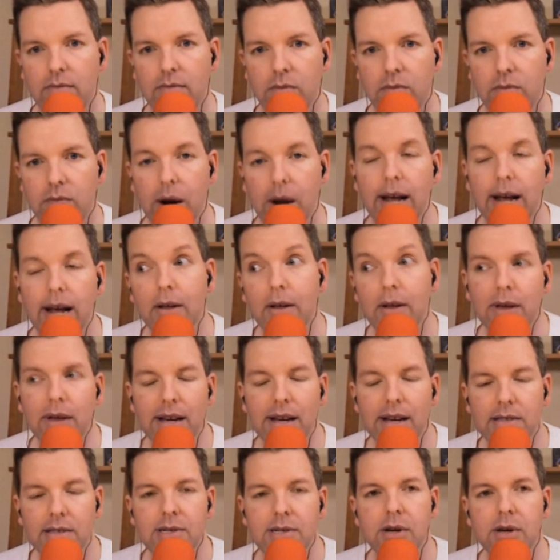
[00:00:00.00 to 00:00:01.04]
Right. And the other thing
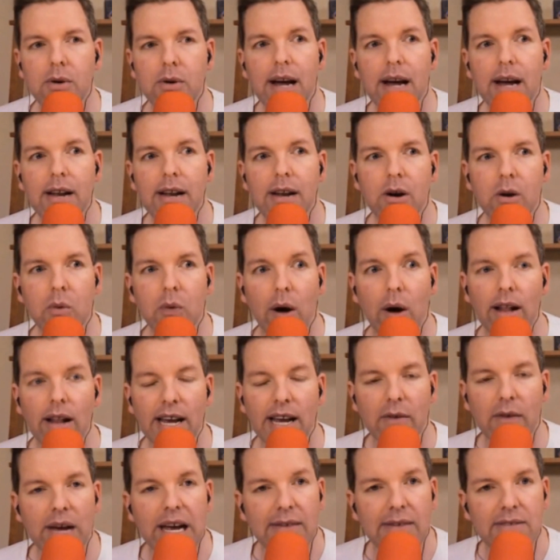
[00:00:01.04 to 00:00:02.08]
is, too, I don't want, like,
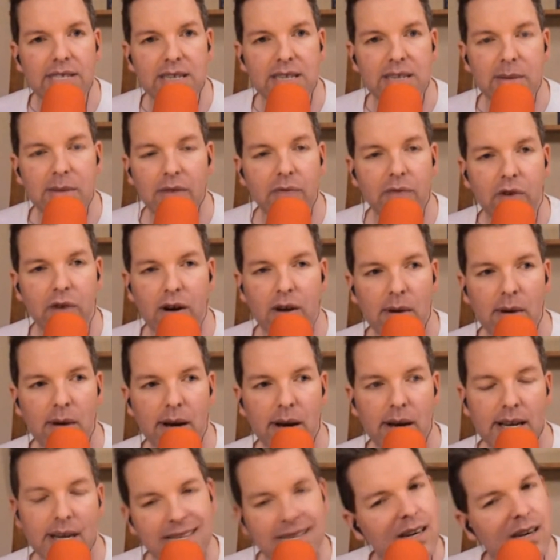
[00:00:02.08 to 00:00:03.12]
if we have somebody from a
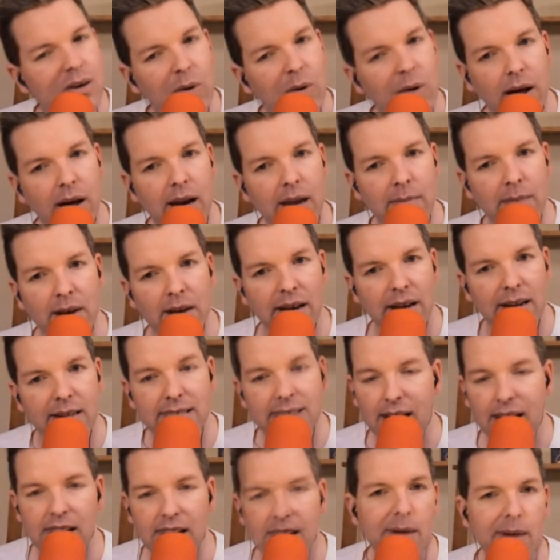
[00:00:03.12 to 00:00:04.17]
casino on, I'm not going to
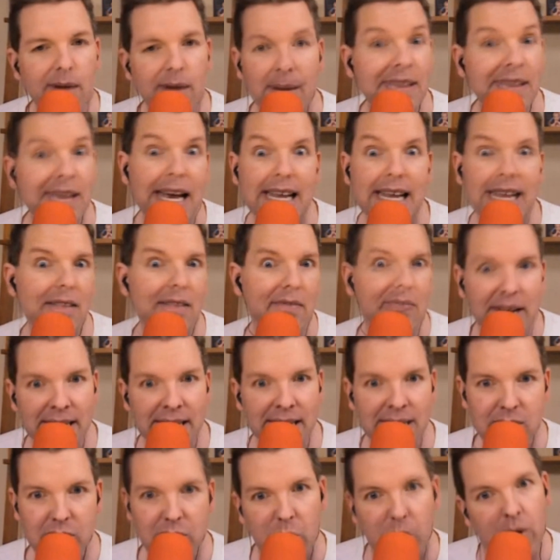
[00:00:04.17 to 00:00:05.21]
tell you about my Nathan
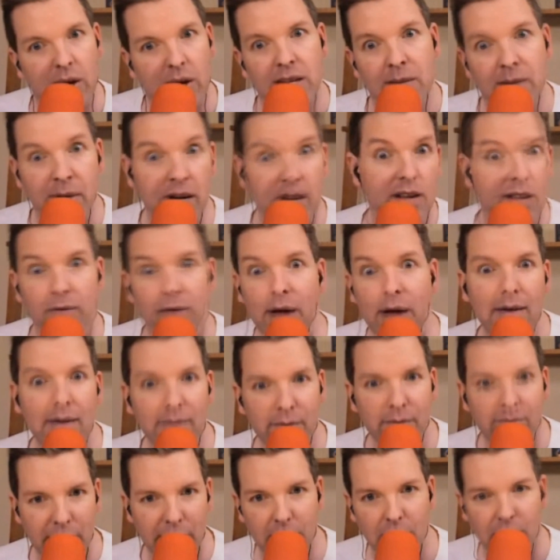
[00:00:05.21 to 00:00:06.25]
Lane story in the middle of that
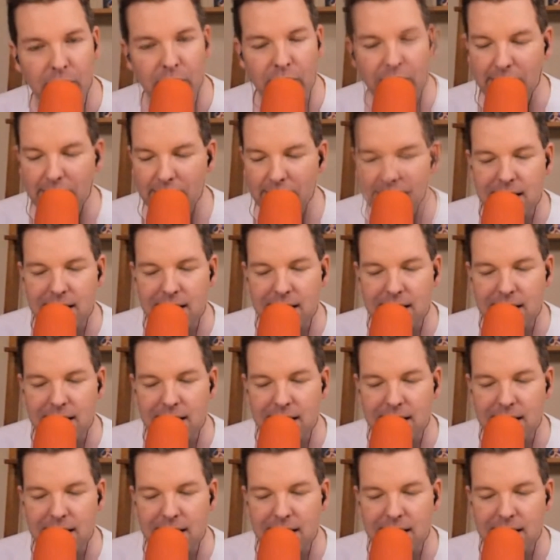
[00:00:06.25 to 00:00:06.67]
video, for heaven's